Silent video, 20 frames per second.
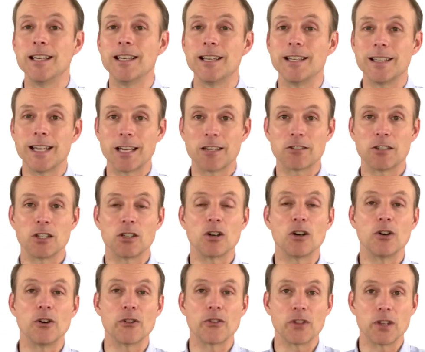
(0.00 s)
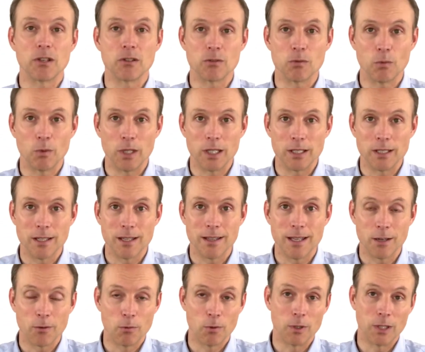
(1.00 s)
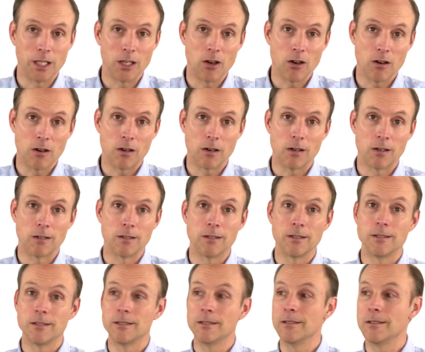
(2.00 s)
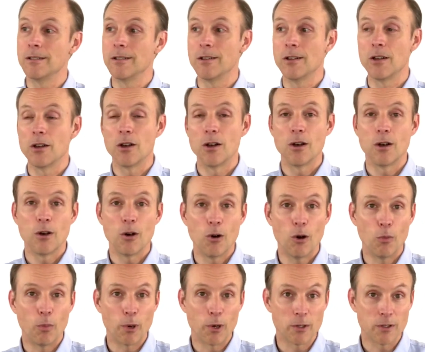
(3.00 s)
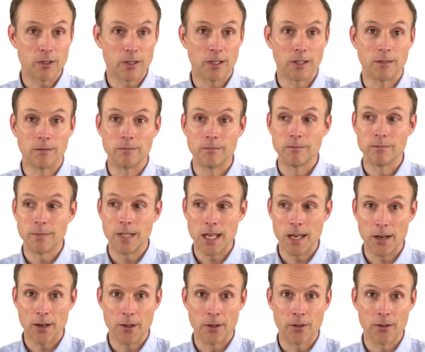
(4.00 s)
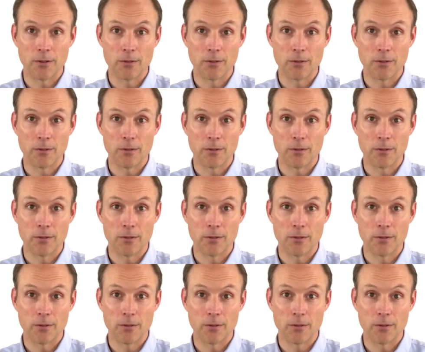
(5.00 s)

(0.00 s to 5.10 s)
and actually call things what they really are. Whole person health,